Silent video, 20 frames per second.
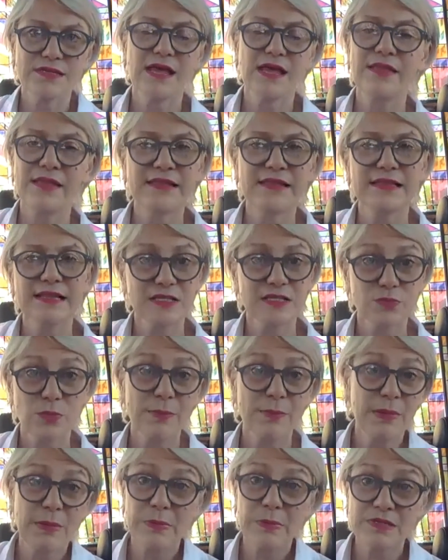And I think that's
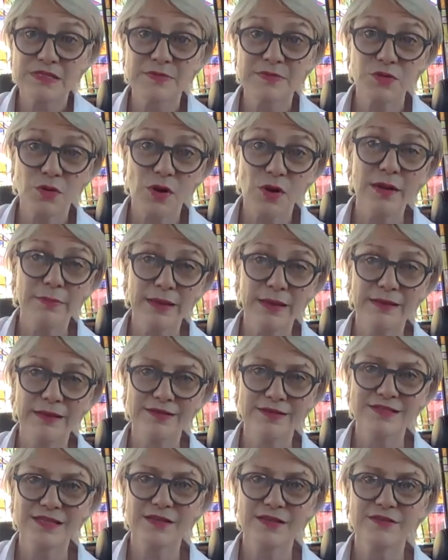why people are subscribing,
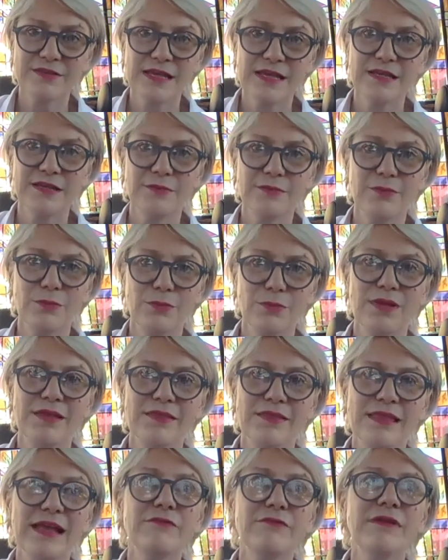because they
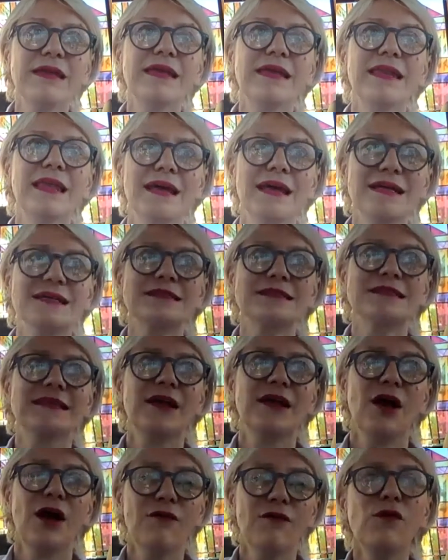realize
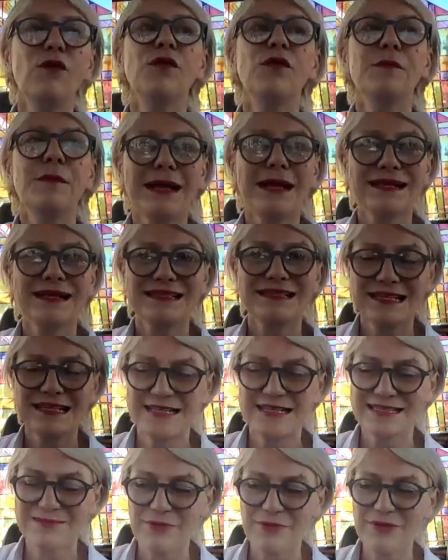of all the
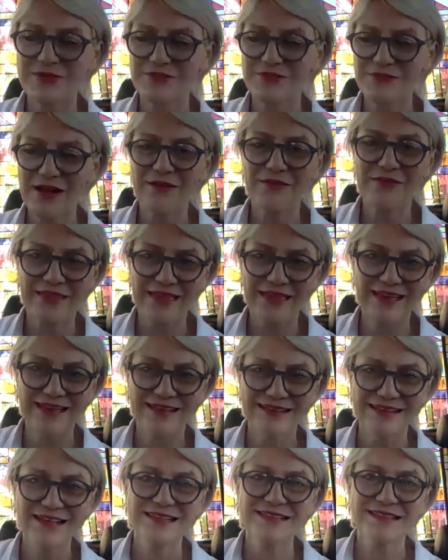magazines I suppose are out
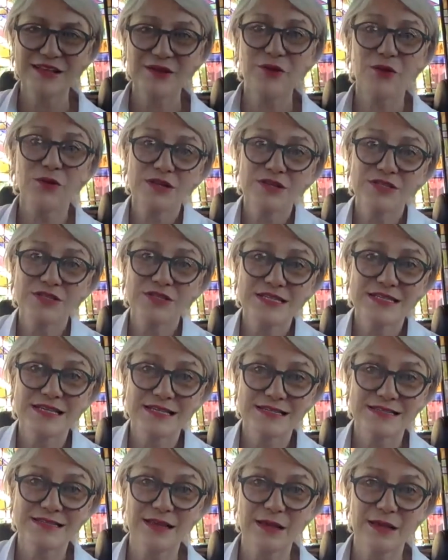there, Psychologies
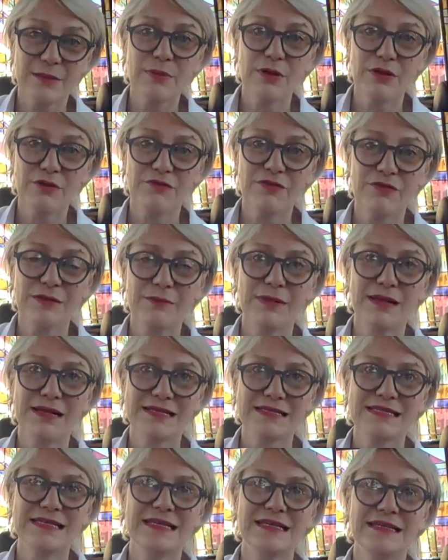is a perfect
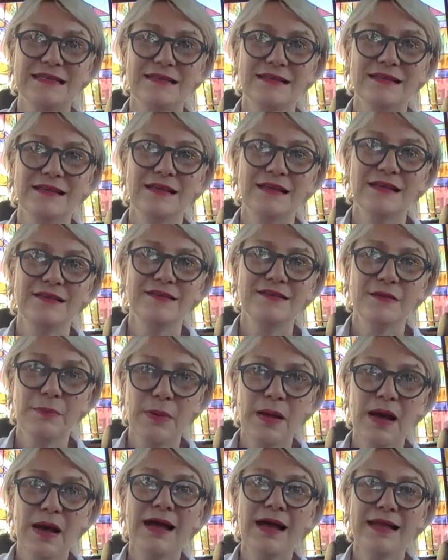magazine to
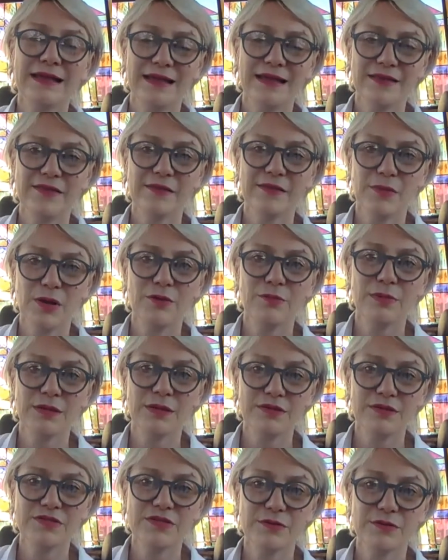buy at the
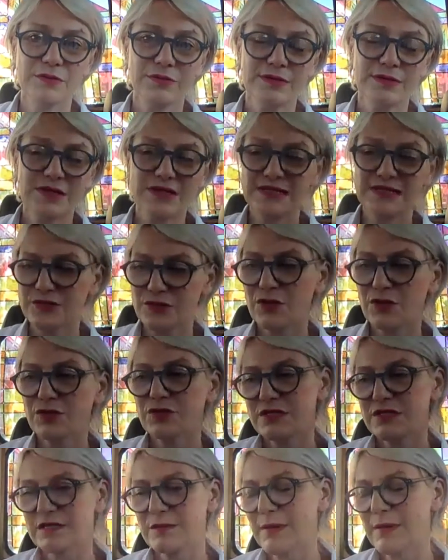moment, because it's not
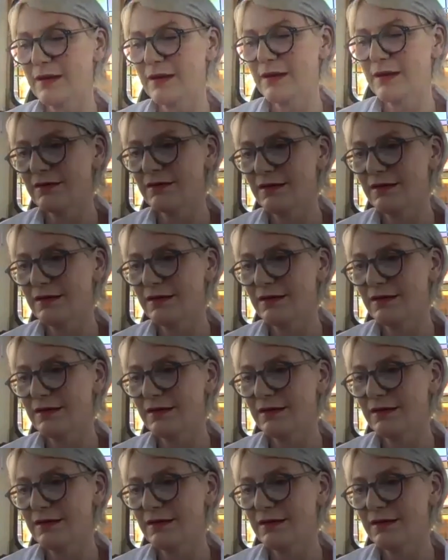just about